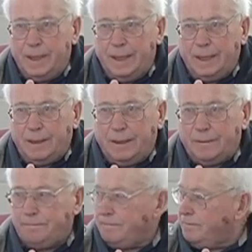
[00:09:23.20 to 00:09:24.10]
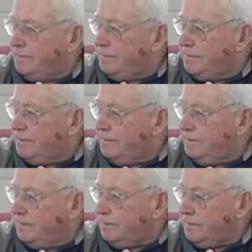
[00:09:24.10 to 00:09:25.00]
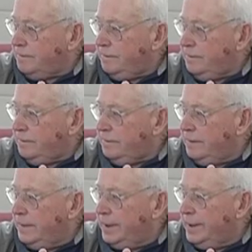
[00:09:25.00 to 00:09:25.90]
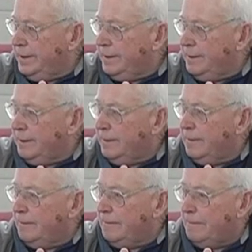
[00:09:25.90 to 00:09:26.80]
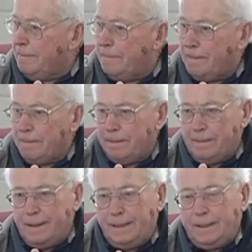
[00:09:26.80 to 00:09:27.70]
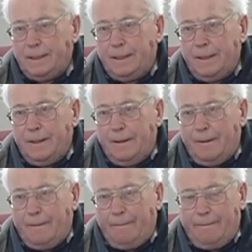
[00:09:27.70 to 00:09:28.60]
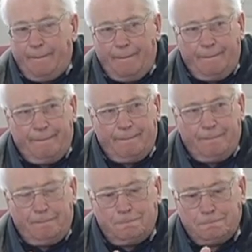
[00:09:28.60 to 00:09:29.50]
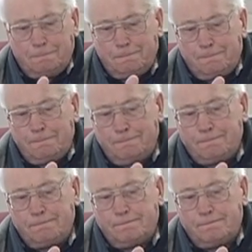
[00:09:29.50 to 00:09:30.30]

(not speaking)